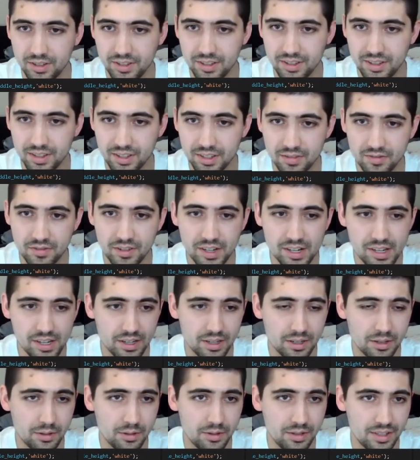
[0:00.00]
this
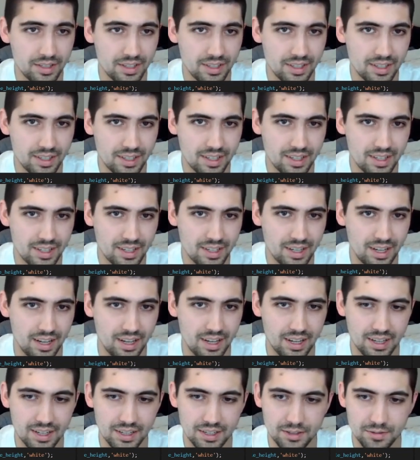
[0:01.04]
video
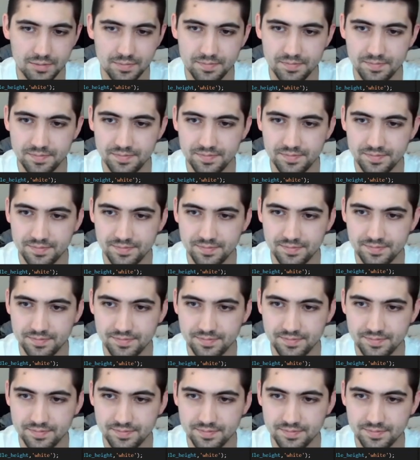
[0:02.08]
to
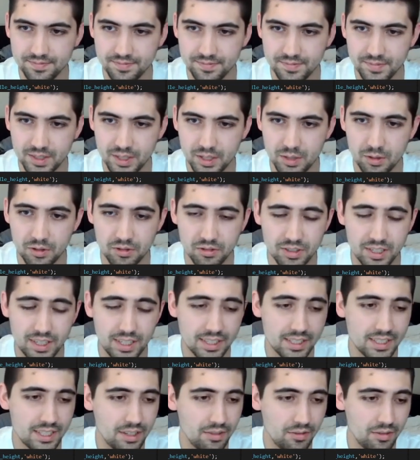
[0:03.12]
a
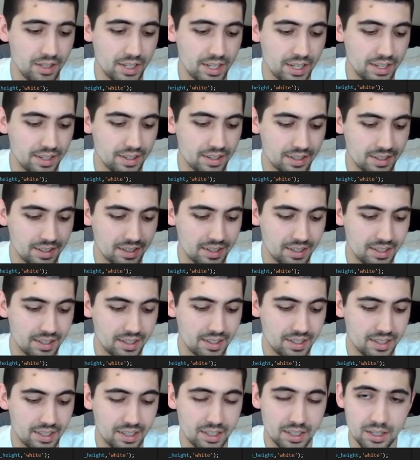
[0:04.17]
relatively
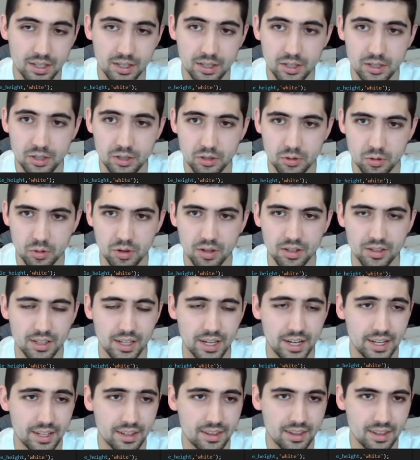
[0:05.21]
short
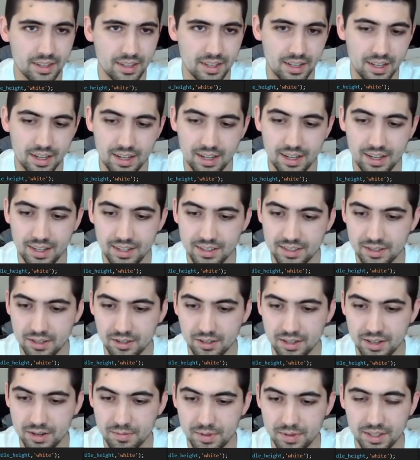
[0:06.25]
length. It's
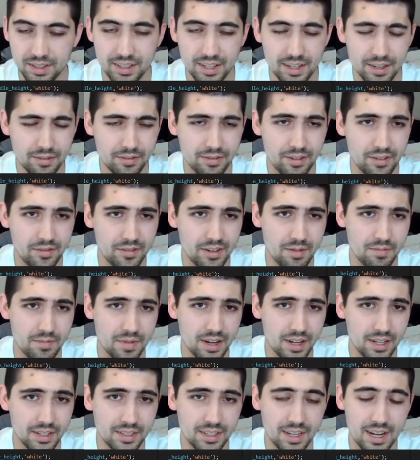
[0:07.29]
already been like 50
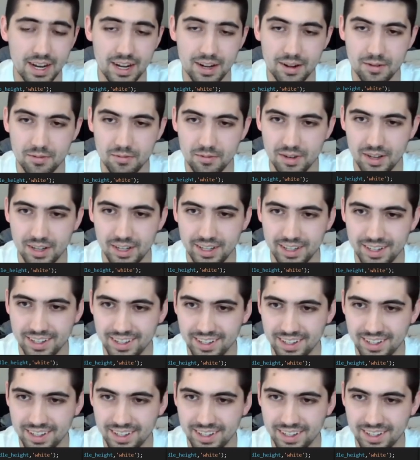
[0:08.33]
minutes. I don't want,